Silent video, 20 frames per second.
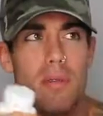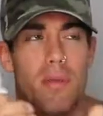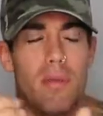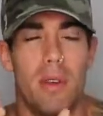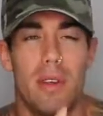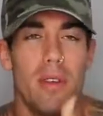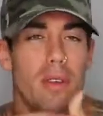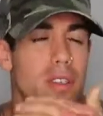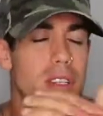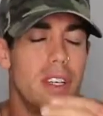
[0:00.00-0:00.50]

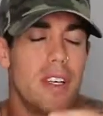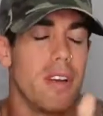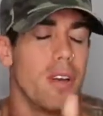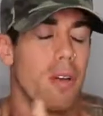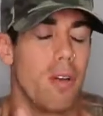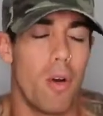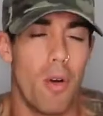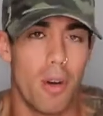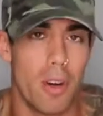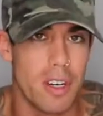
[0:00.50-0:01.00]
reducing, you know,
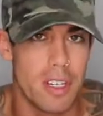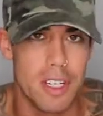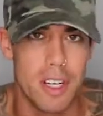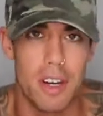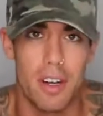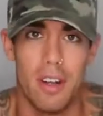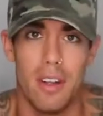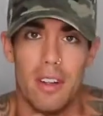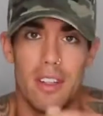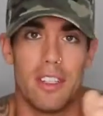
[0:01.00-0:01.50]

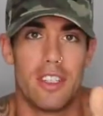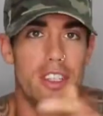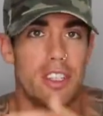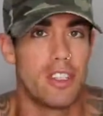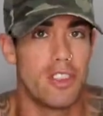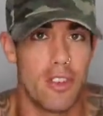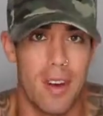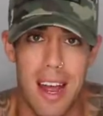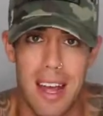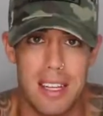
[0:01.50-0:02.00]
cortisol and
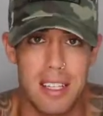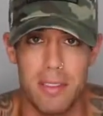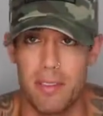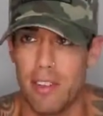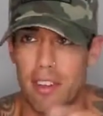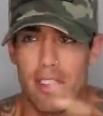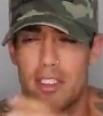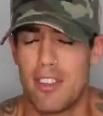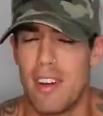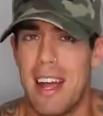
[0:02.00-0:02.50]
stress. If
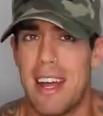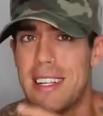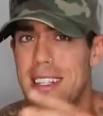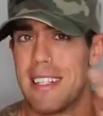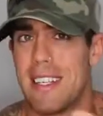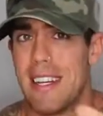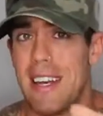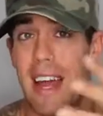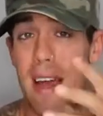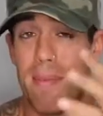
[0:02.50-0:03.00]
you're
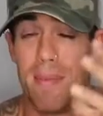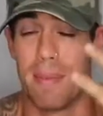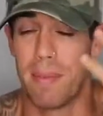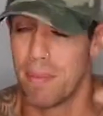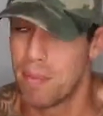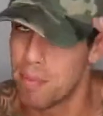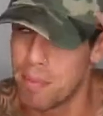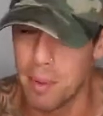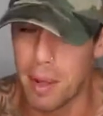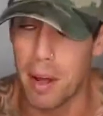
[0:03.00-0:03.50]
stressed, then I'm
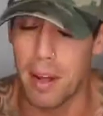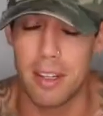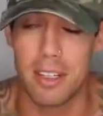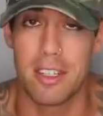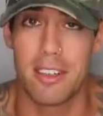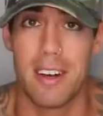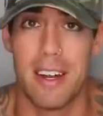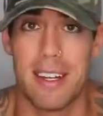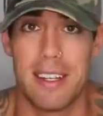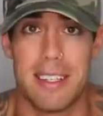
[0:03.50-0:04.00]
beyond
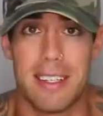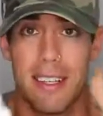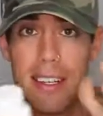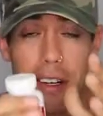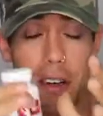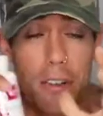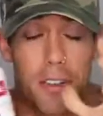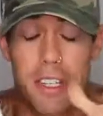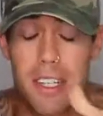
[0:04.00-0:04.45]
stressed, and like your